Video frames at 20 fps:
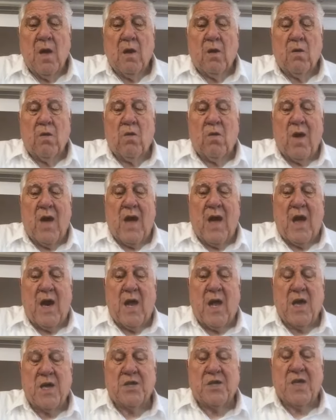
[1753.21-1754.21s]
Great
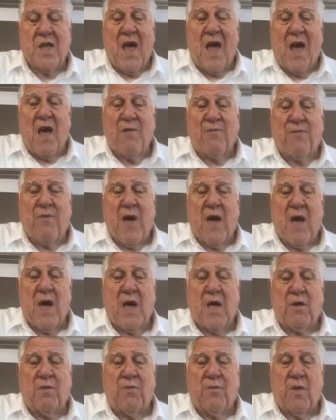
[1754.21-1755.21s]
is thy
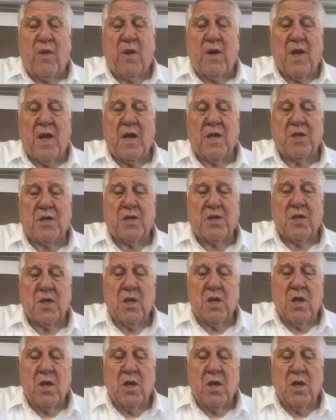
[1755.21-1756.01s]
faithfulness,